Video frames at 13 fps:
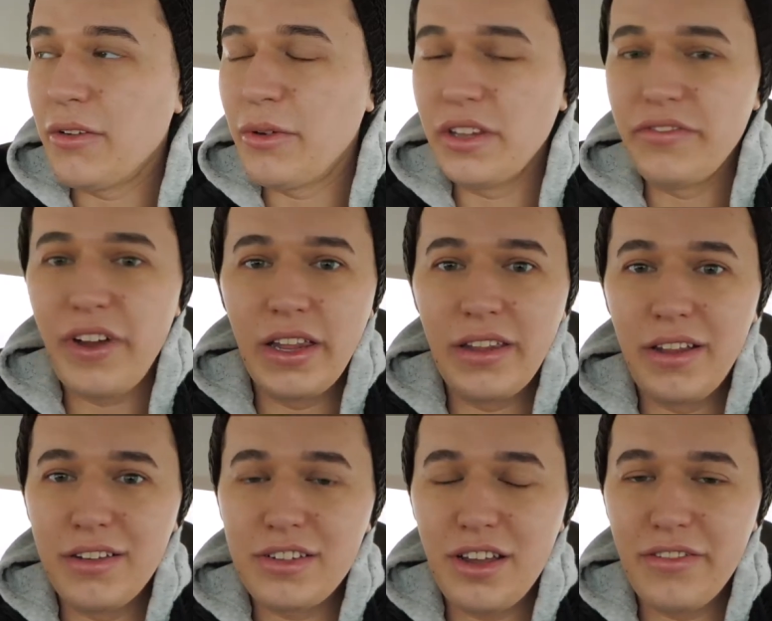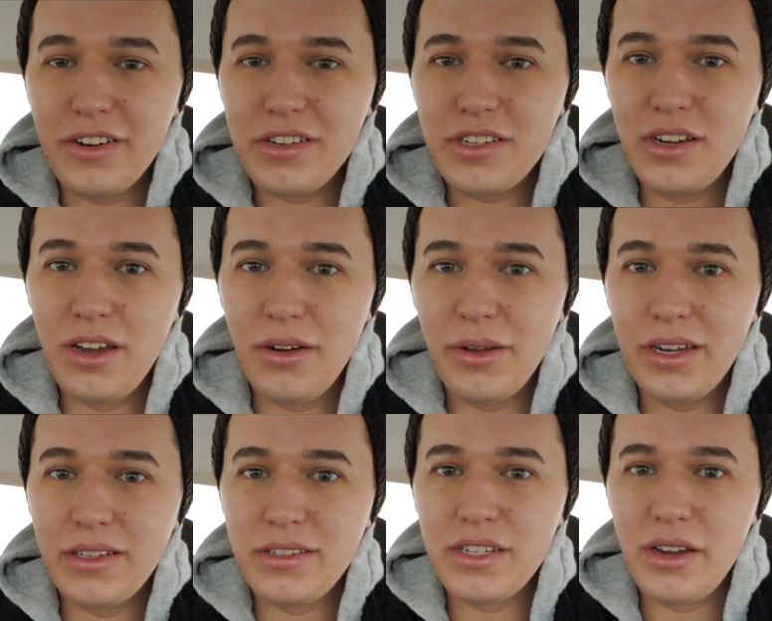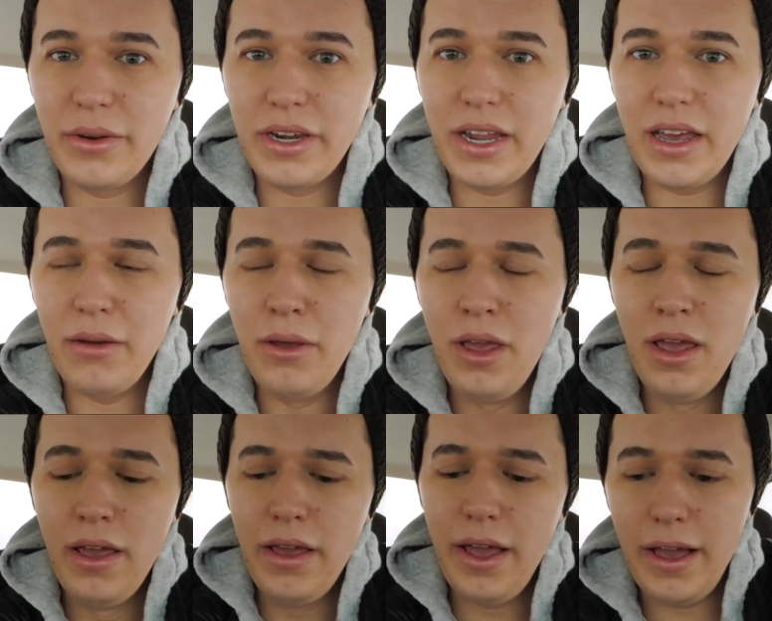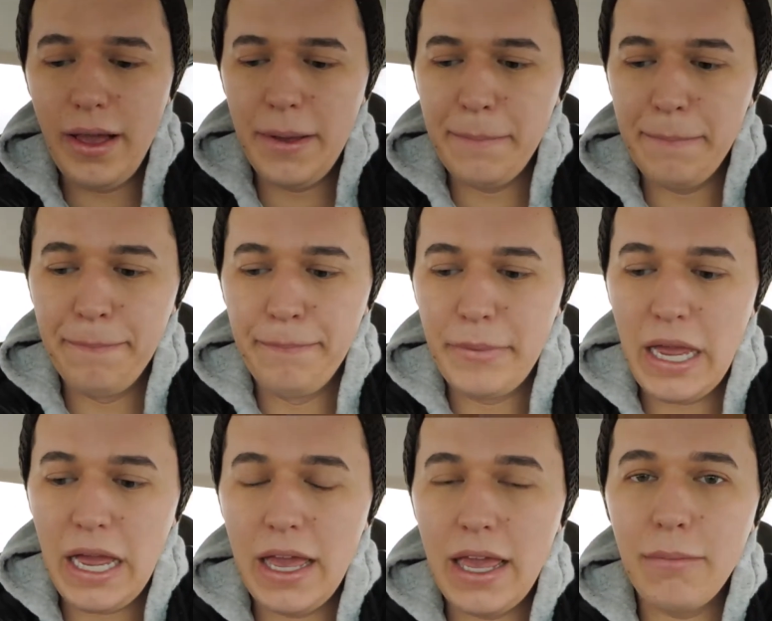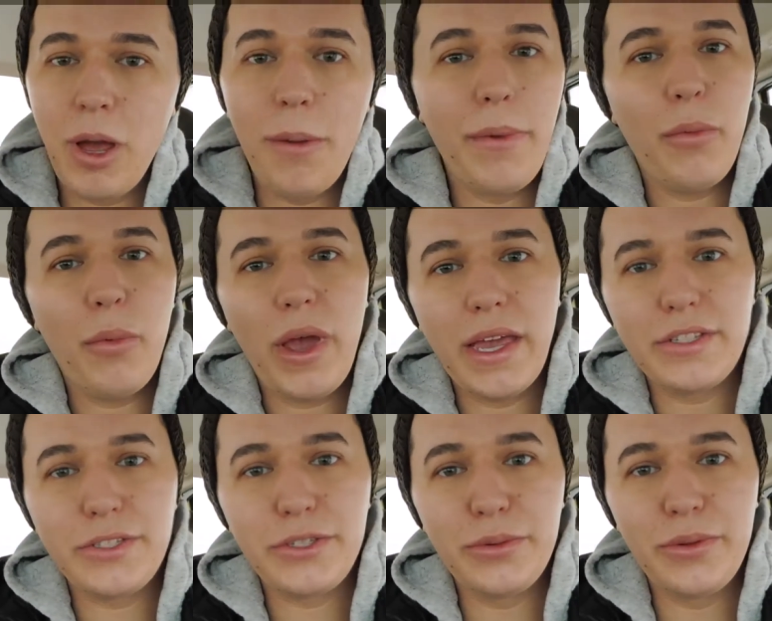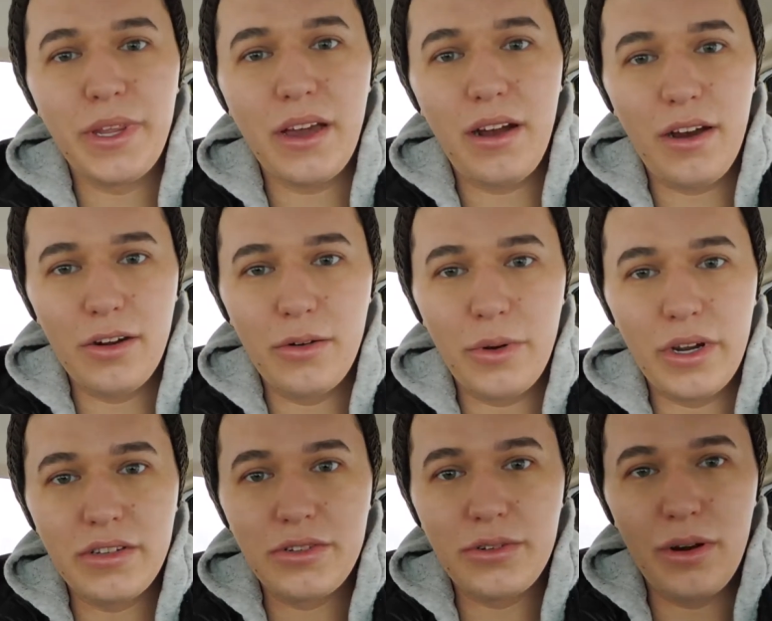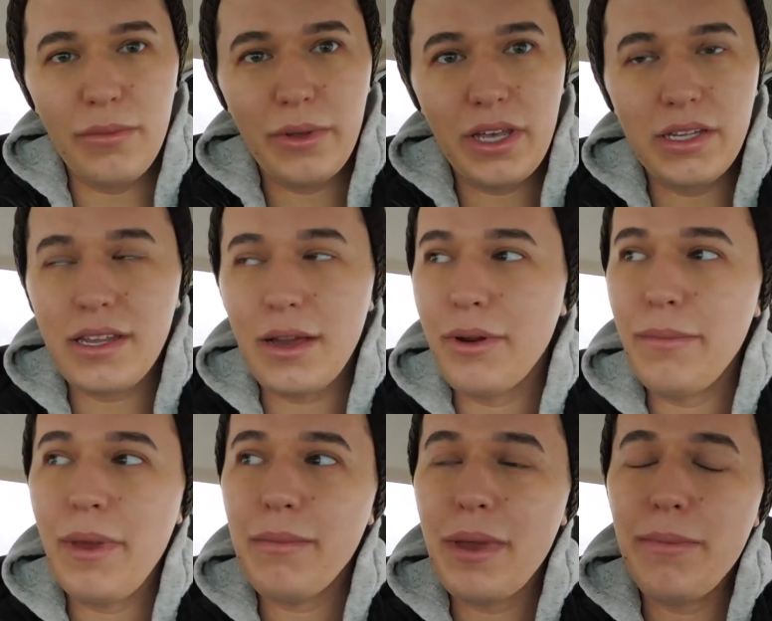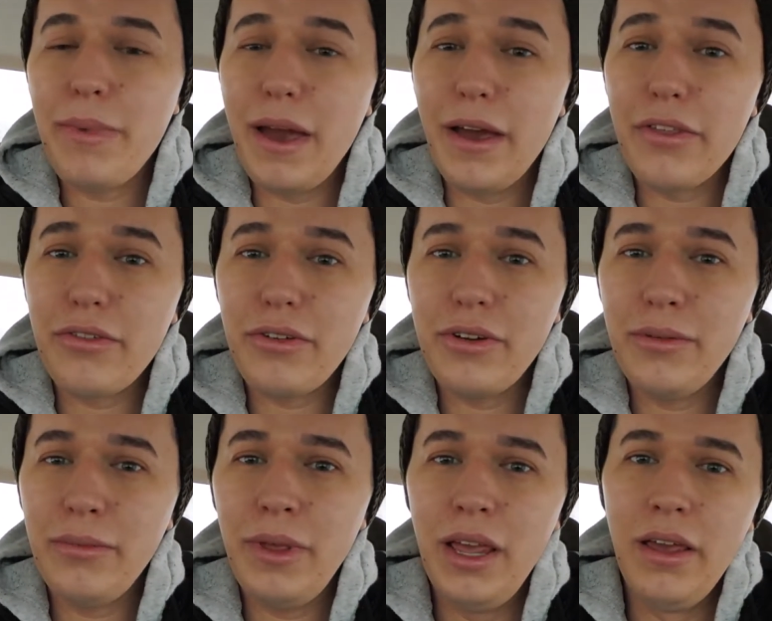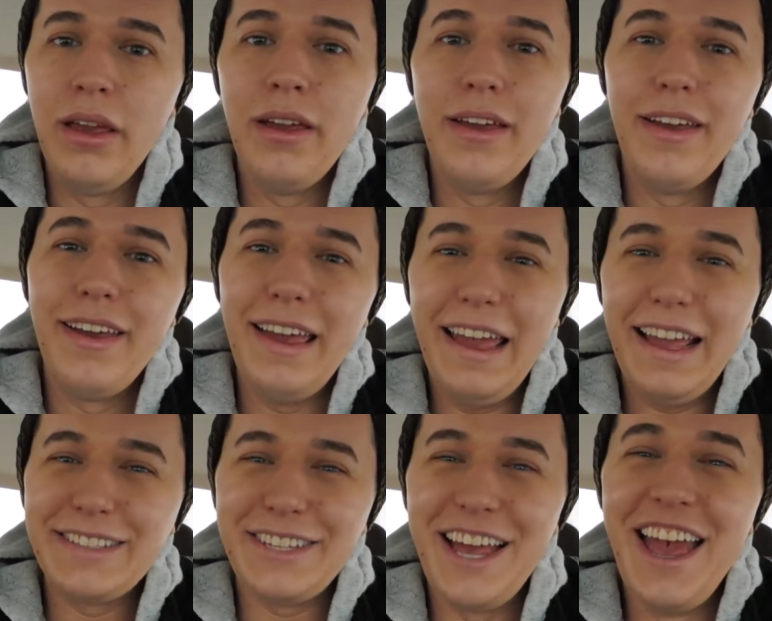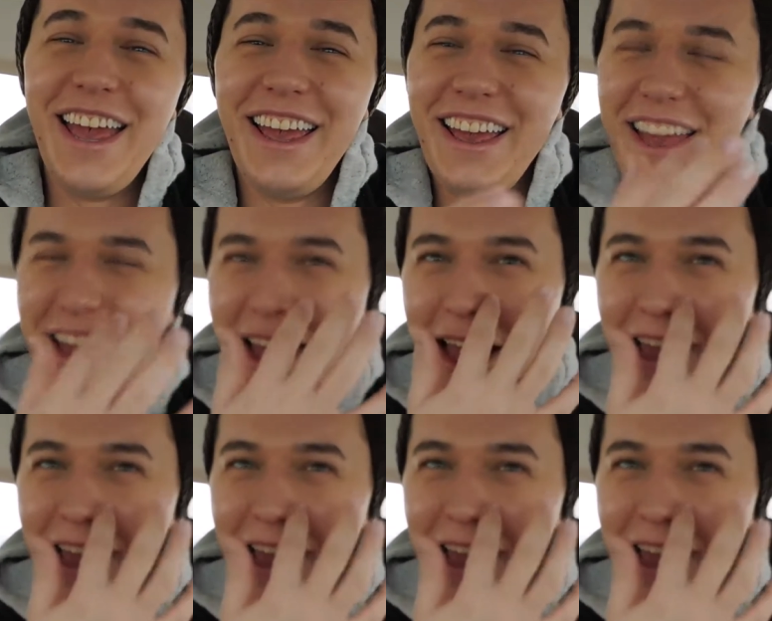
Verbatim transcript: Like, we finally lost all of our snow, and it's snowing now. Um, I am on my way to the hardware store because I want to paint my bathroom. It's like,